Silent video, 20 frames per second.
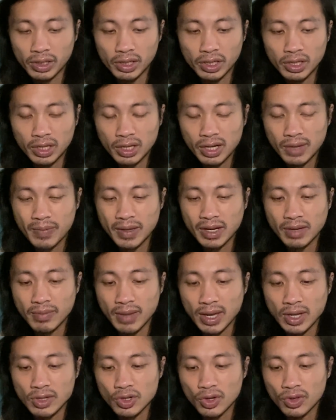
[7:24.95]
it could have been a
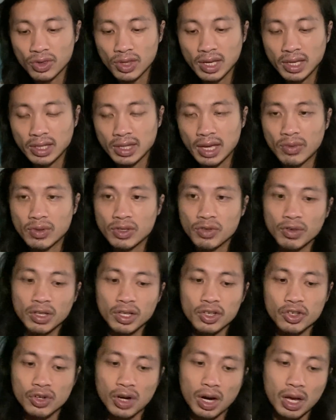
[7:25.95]
major thing that was
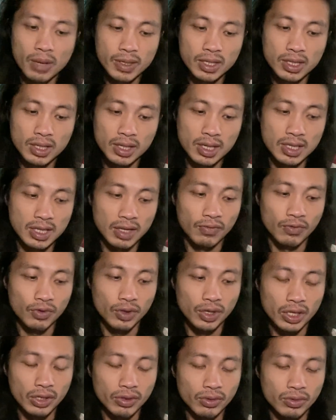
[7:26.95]
really traumatizing for
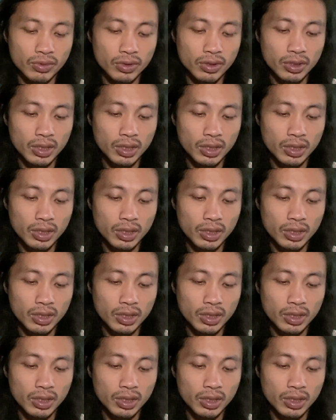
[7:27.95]
you.